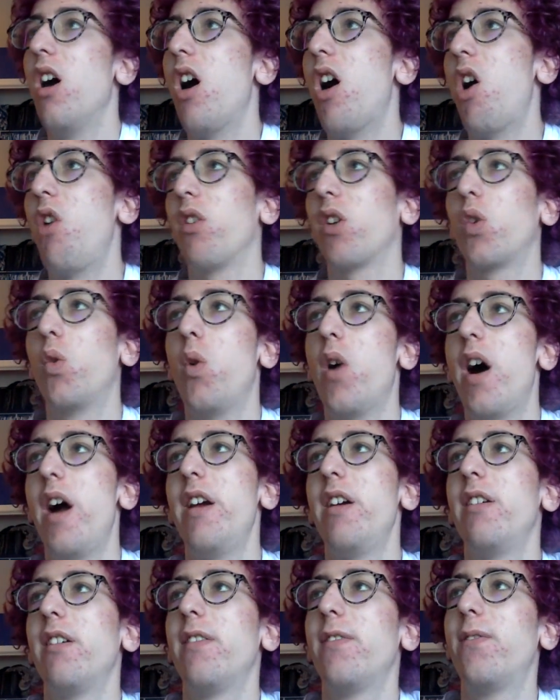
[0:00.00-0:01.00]
are
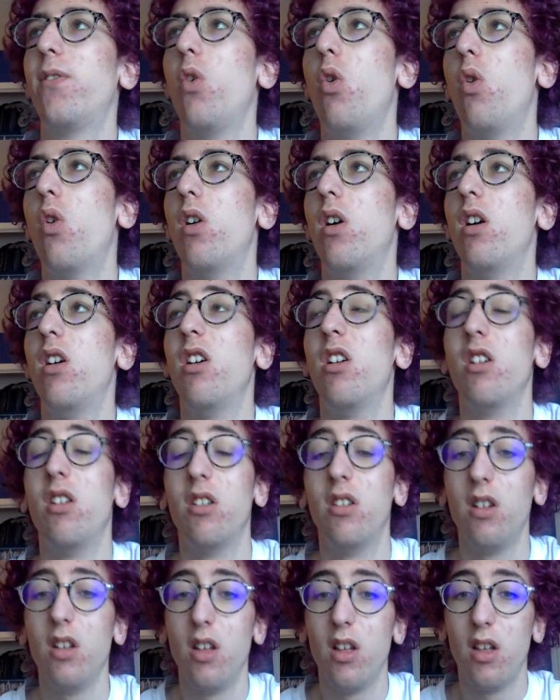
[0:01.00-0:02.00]
required for
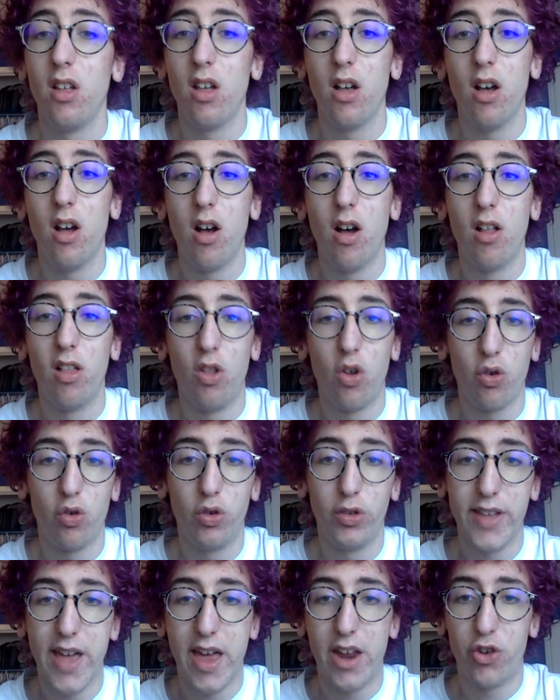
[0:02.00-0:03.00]
a
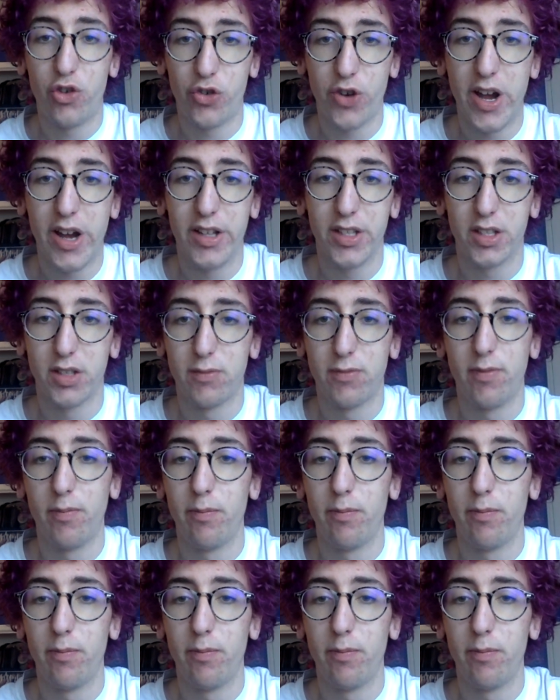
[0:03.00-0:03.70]
local data transfer.